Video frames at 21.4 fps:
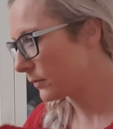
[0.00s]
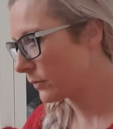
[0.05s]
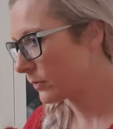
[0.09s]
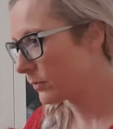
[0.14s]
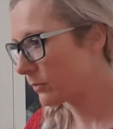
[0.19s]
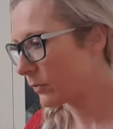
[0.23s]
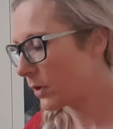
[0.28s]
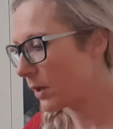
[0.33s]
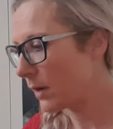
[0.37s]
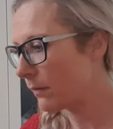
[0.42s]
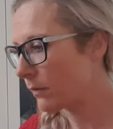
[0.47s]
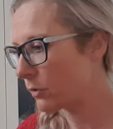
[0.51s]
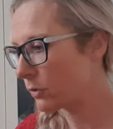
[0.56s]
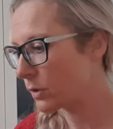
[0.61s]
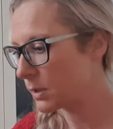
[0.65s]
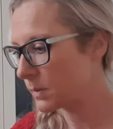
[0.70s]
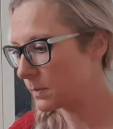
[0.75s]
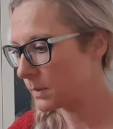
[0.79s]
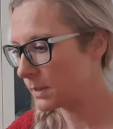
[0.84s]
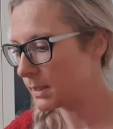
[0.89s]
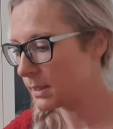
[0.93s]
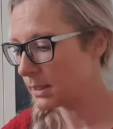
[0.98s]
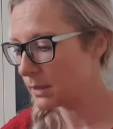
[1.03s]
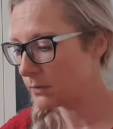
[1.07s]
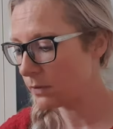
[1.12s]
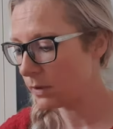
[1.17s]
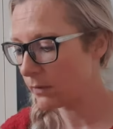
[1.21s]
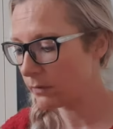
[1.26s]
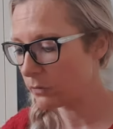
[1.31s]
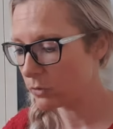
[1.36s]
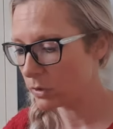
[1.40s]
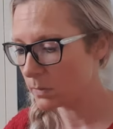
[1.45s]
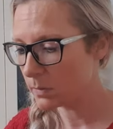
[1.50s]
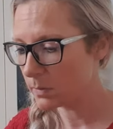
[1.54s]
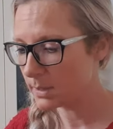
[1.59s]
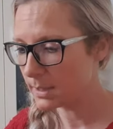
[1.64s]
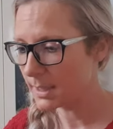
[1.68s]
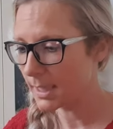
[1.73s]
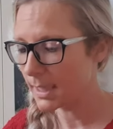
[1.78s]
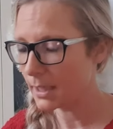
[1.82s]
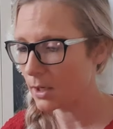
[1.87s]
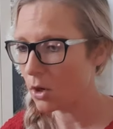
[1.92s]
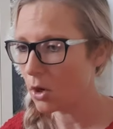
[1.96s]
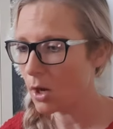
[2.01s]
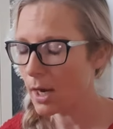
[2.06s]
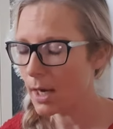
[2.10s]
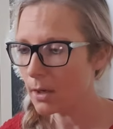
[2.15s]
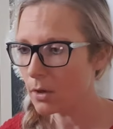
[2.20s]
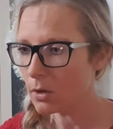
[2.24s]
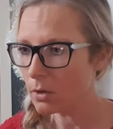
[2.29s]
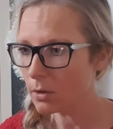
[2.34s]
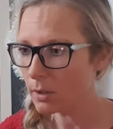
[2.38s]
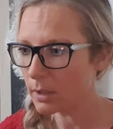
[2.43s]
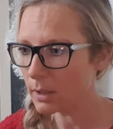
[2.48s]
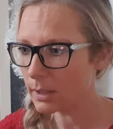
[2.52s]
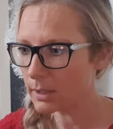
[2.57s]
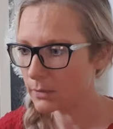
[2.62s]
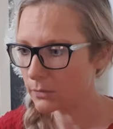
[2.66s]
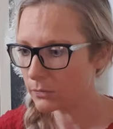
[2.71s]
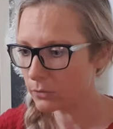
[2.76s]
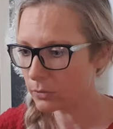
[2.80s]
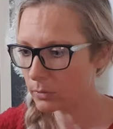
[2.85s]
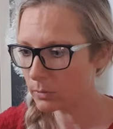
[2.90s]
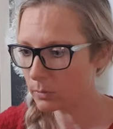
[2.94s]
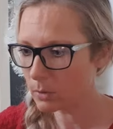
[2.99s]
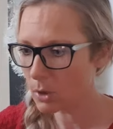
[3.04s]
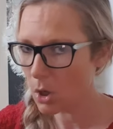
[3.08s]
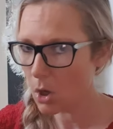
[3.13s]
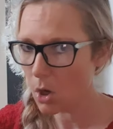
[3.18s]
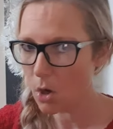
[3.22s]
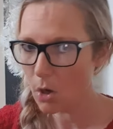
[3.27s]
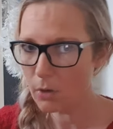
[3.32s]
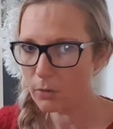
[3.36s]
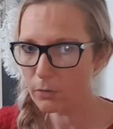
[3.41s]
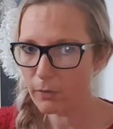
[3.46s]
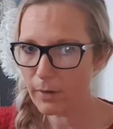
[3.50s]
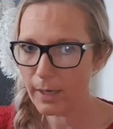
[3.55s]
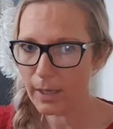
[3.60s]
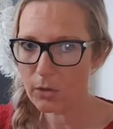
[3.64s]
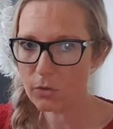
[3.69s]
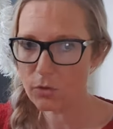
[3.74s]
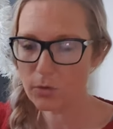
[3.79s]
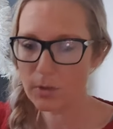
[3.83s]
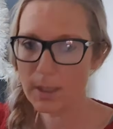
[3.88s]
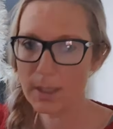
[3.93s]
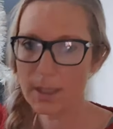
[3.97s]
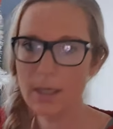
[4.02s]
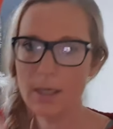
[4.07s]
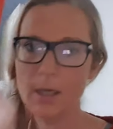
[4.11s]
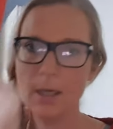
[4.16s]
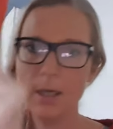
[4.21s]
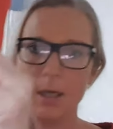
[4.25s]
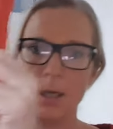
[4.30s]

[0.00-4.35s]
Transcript: from Father Christmas. This is Father Christmas sack. I got this from Card Factory